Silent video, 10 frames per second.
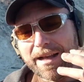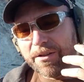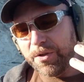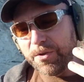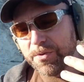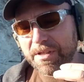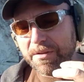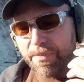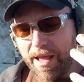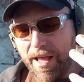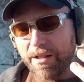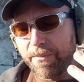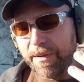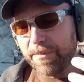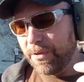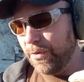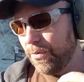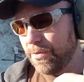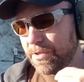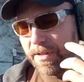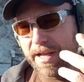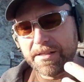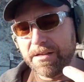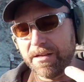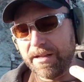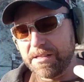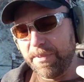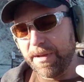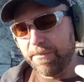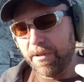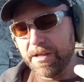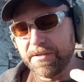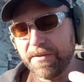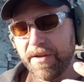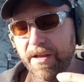I don't use it, but a lot of people do. So that's a big plus.